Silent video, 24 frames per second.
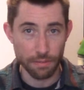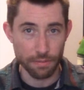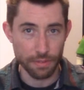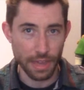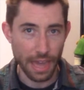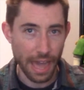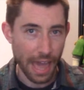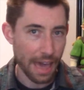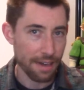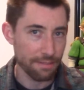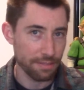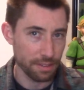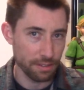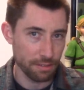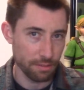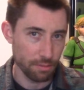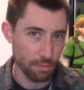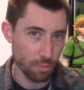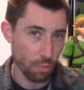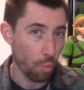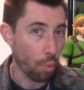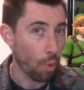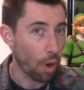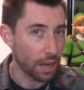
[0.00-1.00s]
if you
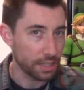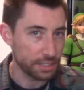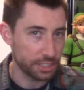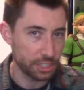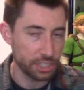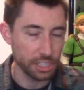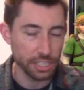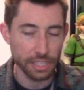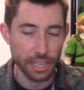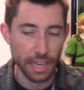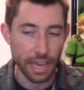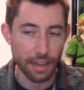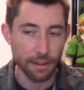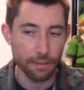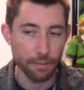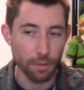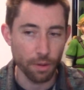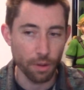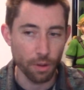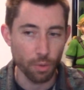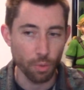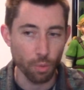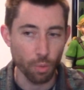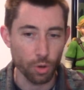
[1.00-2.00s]
haven't watched it
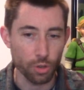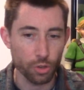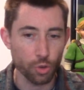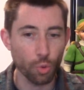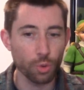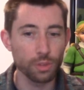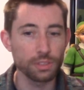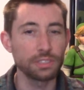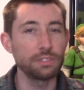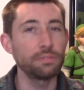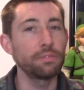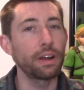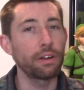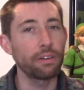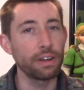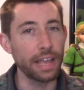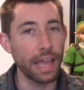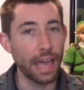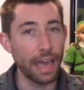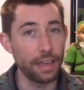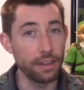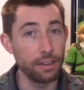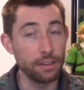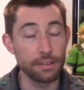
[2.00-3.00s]
yet, we're towards the very
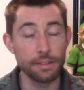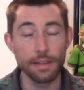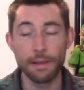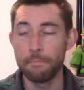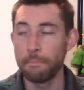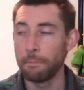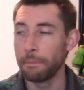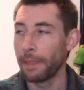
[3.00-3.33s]
end.